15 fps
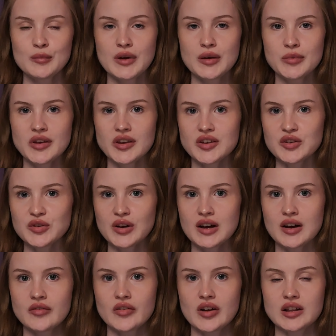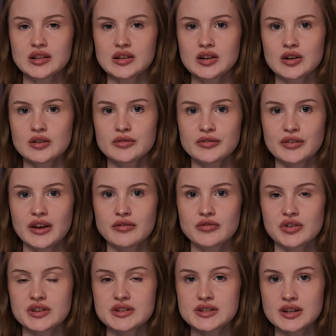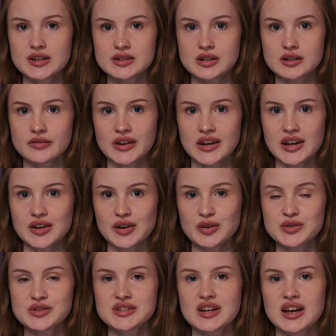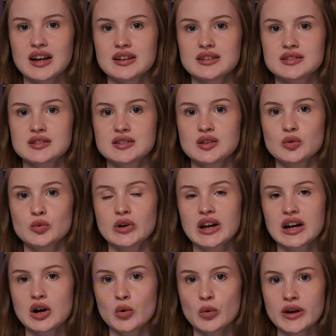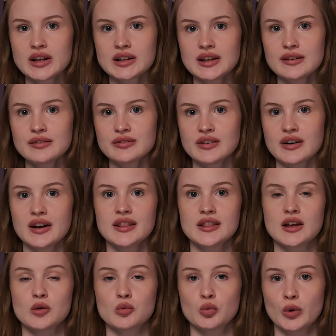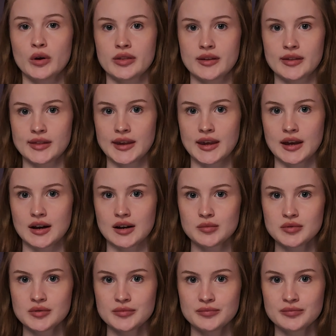Maybe you have a lot of favorite TikTok videos and you want to quickly find them within the app.